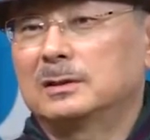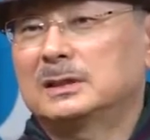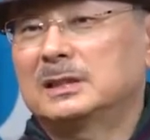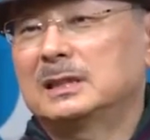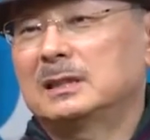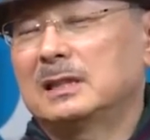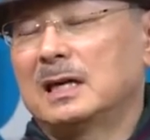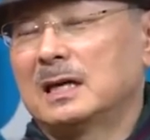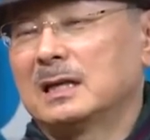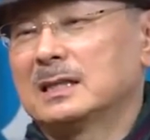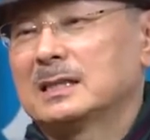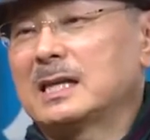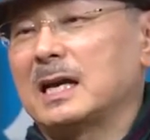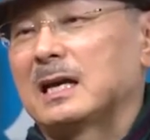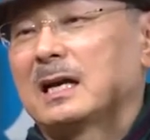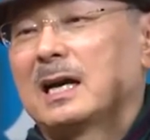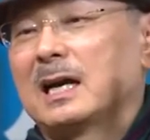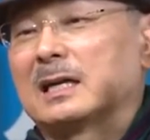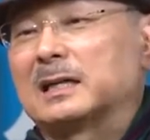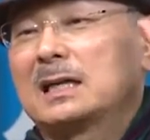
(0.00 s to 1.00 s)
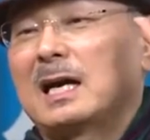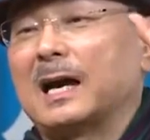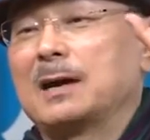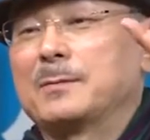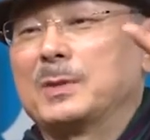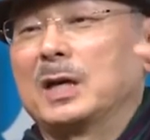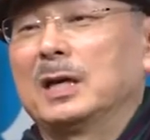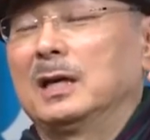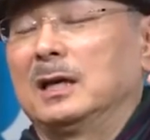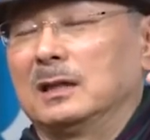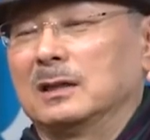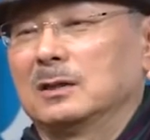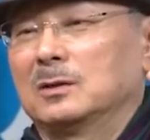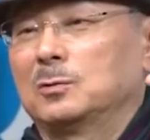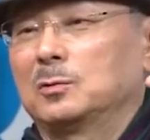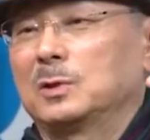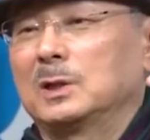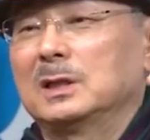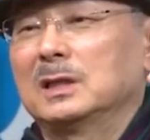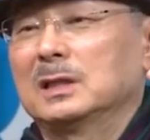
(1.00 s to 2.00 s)
If we consider these
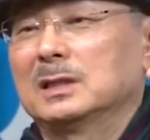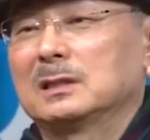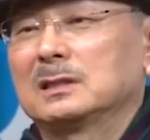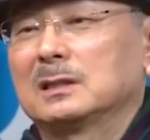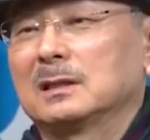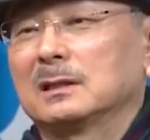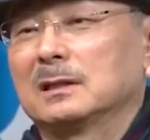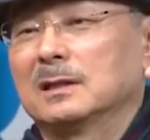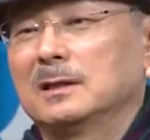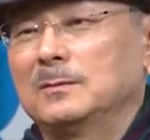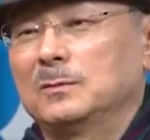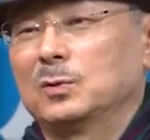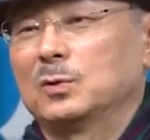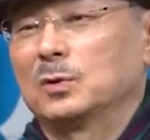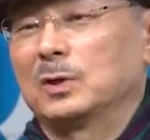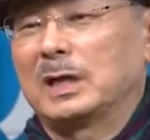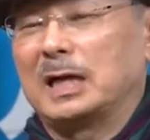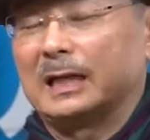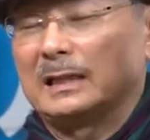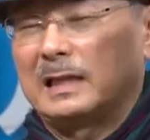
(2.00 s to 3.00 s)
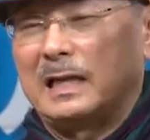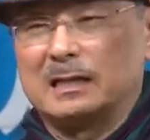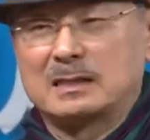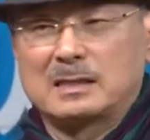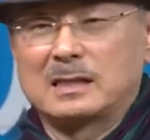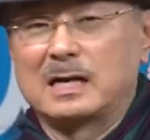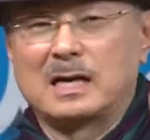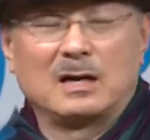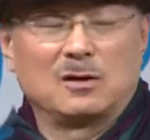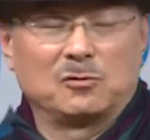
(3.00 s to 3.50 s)
3 major markets,